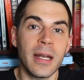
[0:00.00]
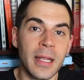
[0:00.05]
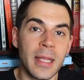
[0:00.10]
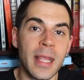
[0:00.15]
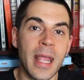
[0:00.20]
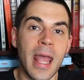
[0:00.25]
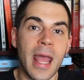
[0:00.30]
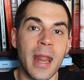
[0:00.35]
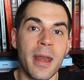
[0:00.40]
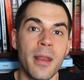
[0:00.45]
and
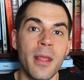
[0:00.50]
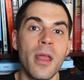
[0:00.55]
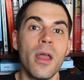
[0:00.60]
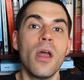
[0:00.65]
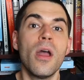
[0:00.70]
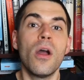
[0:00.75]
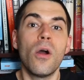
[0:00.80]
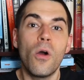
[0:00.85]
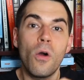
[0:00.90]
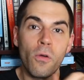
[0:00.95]
again
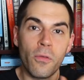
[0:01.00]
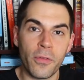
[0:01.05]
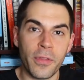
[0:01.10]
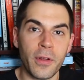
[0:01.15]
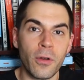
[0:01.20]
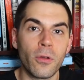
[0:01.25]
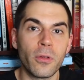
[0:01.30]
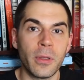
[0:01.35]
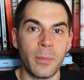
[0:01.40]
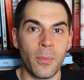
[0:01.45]
over
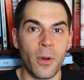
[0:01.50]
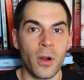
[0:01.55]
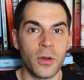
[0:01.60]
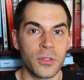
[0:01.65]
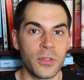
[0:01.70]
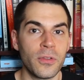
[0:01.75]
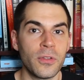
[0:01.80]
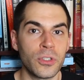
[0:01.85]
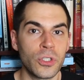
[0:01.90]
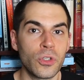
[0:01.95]
the early
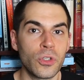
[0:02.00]
parts of the